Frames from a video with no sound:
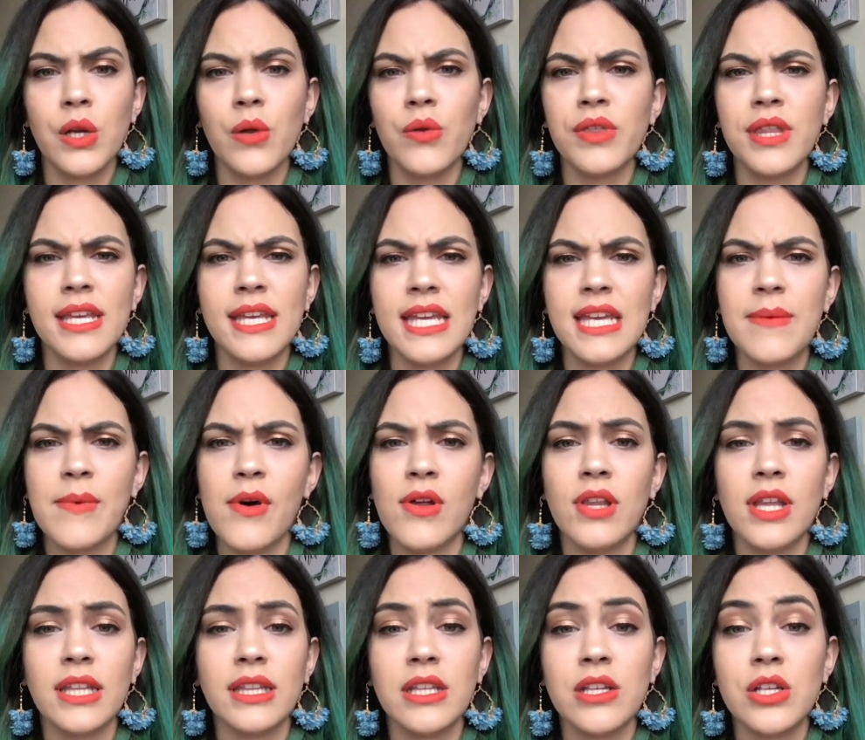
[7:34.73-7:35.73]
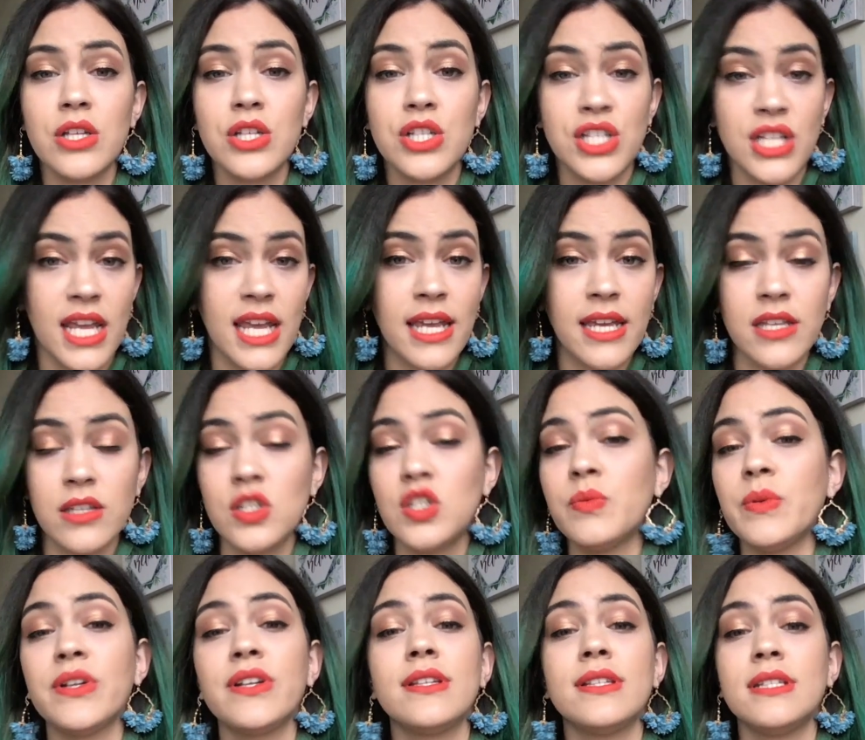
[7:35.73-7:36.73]
Thinking about like the Shane
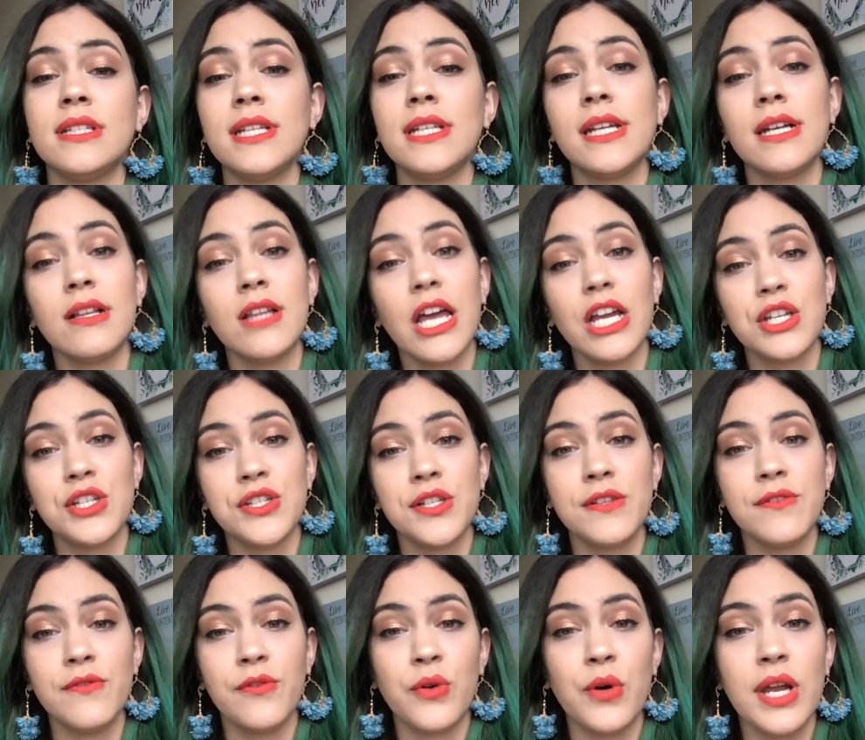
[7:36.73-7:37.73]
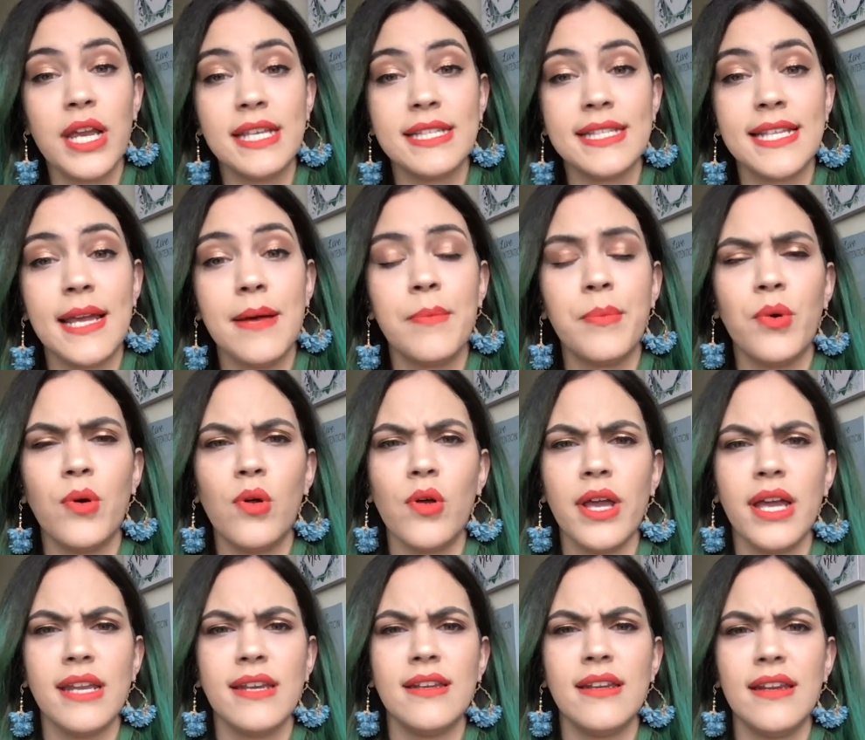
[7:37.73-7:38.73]
Conspiracy collection, for example,
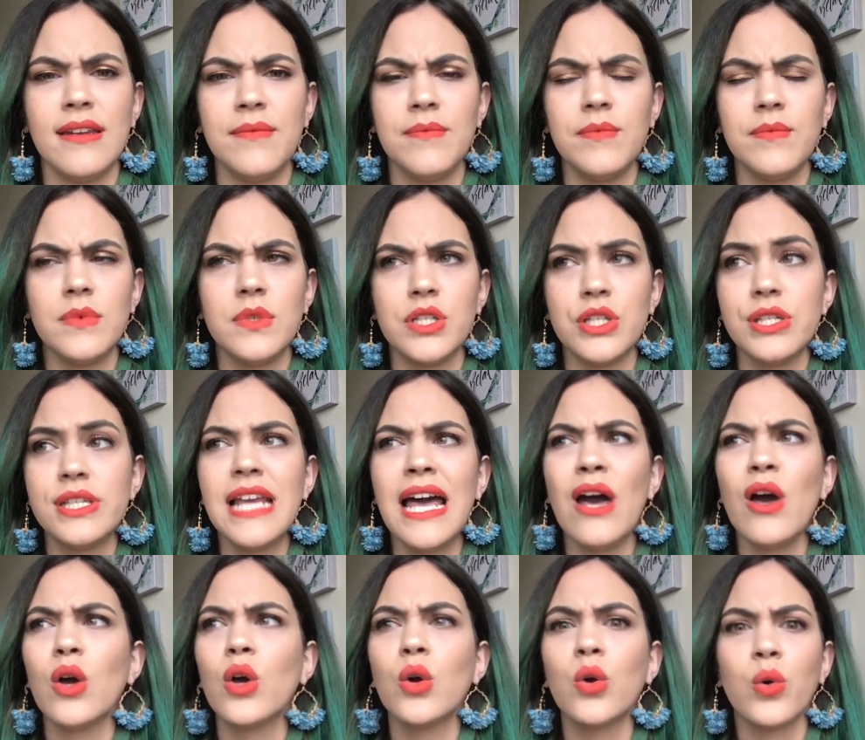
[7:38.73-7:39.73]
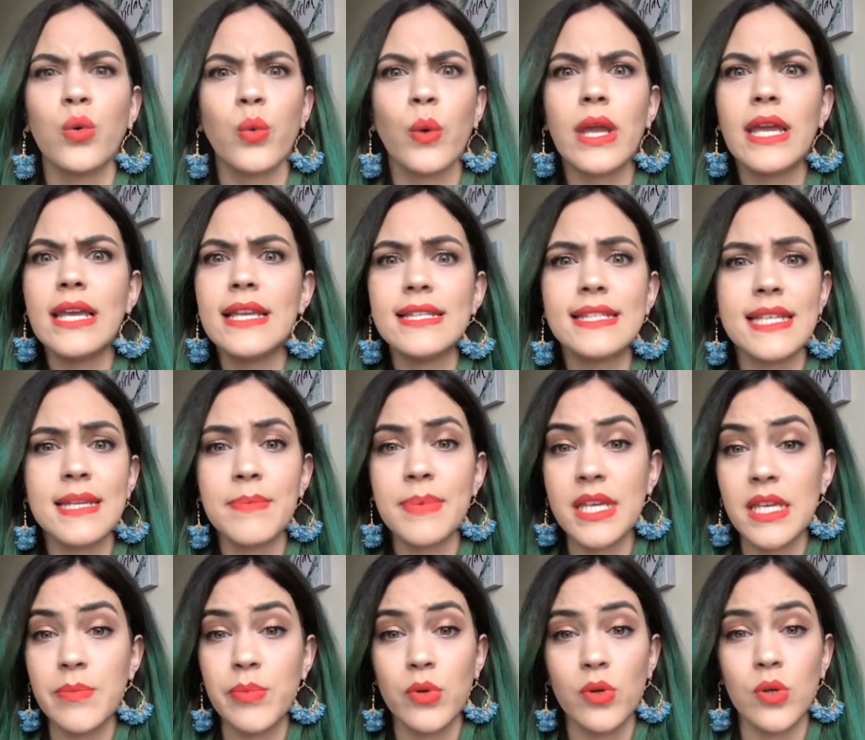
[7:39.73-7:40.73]
and just how crazy
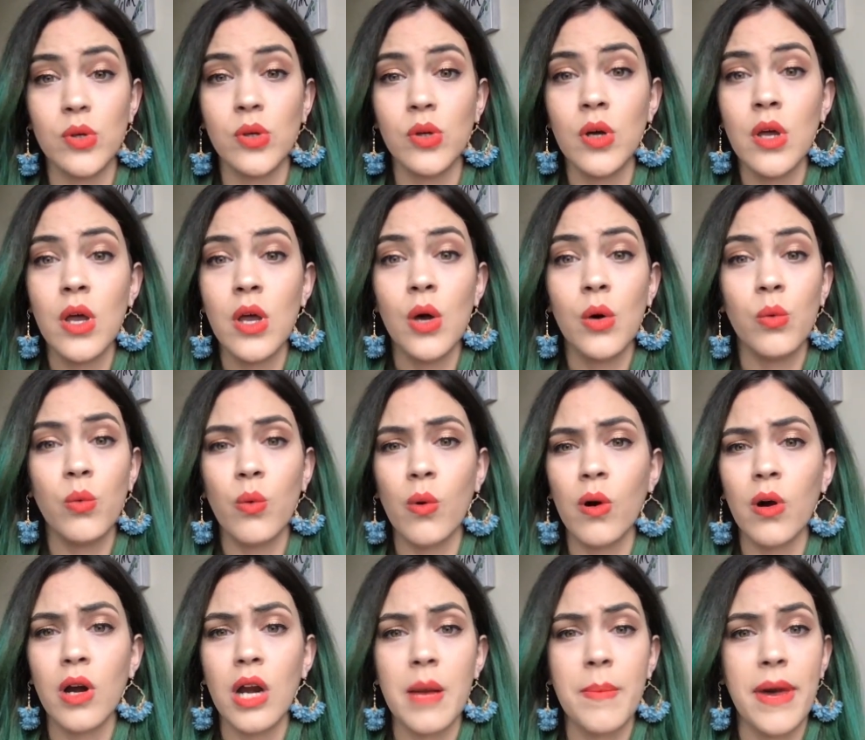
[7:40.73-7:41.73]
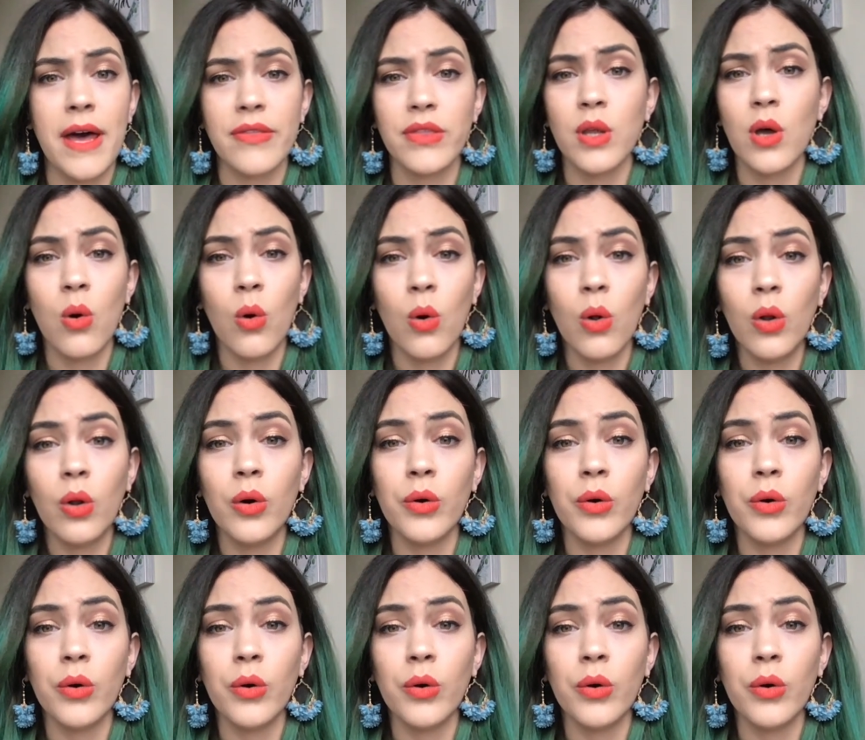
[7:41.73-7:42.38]
people were about the whole